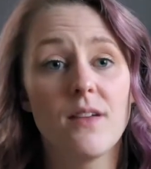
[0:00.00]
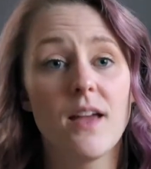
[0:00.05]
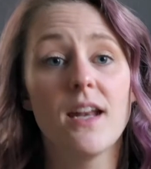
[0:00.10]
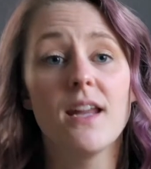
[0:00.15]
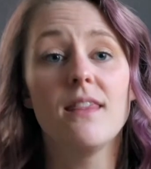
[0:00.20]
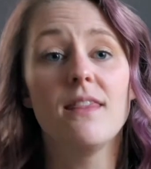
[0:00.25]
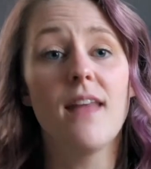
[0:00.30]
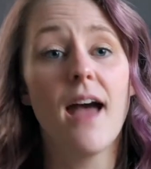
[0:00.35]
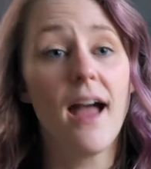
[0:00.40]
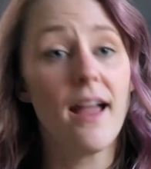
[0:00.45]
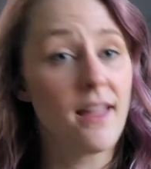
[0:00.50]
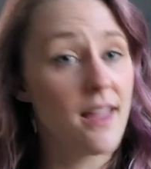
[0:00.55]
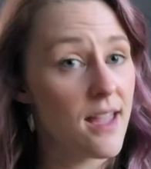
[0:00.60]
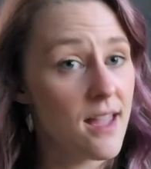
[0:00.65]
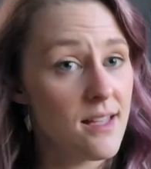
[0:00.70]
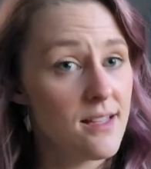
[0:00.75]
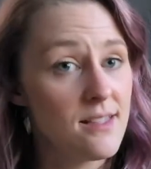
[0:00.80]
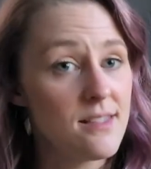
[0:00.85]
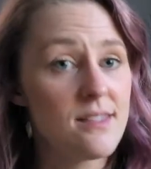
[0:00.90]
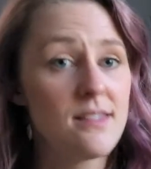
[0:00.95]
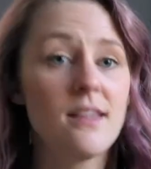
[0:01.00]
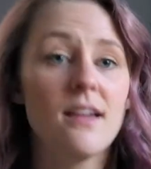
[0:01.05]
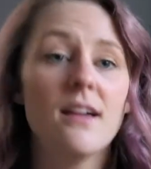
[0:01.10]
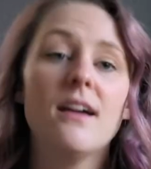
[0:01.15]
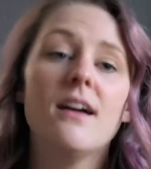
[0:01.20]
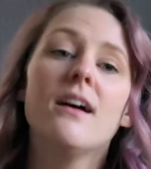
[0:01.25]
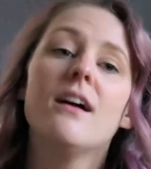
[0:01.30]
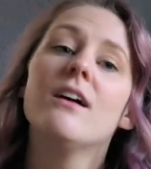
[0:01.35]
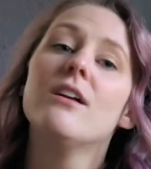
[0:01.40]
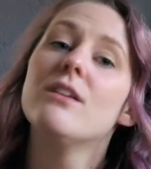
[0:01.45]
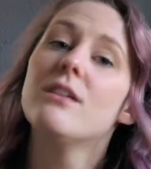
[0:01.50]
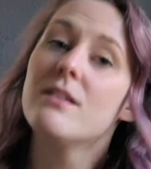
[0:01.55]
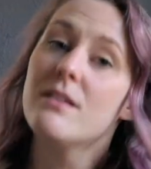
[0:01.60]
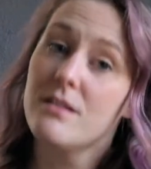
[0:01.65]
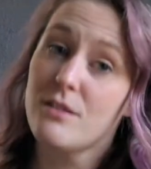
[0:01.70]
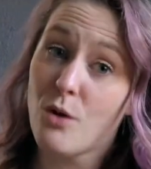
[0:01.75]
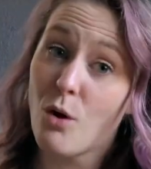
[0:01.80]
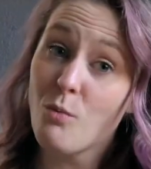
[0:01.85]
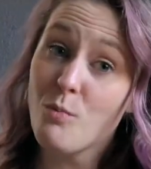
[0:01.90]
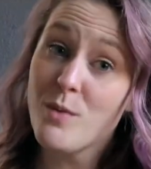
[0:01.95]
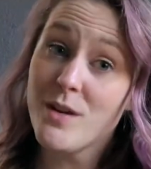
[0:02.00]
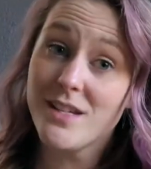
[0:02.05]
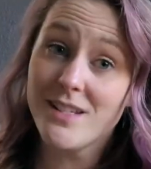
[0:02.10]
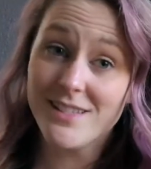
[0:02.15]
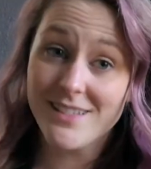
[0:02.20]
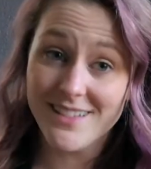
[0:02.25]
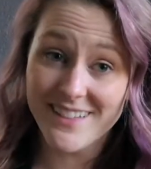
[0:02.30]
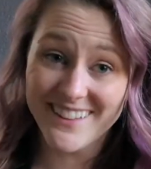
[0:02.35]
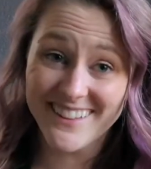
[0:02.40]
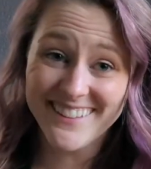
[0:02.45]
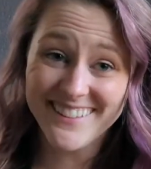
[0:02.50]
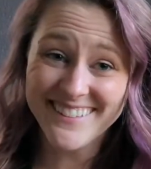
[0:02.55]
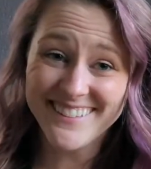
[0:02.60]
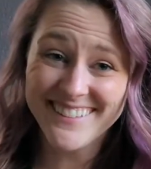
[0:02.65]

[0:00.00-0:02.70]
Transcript: And in that case, don't be still.